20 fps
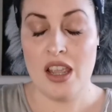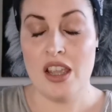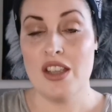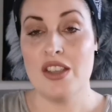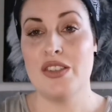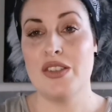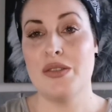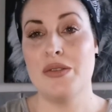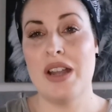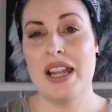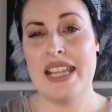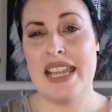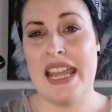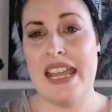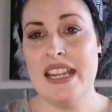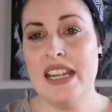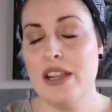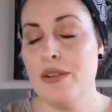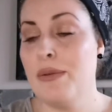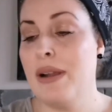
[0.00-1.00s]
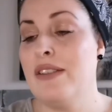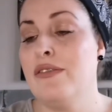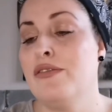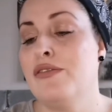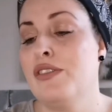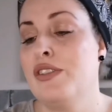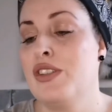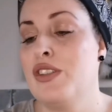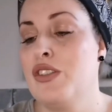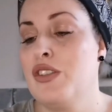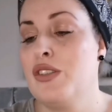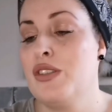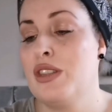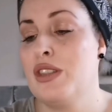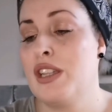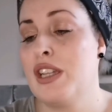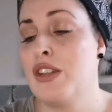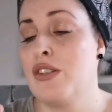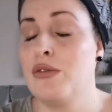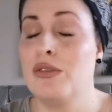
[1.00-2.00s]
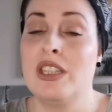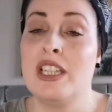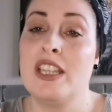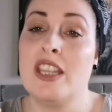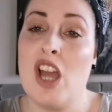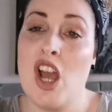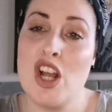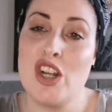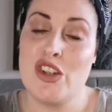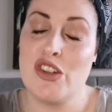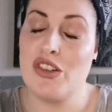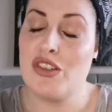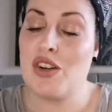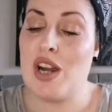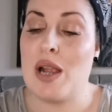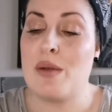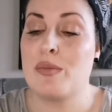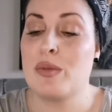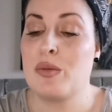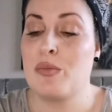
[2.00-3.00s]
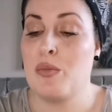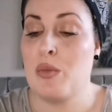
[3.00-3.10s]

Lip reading: So again, I went for only the 100 grams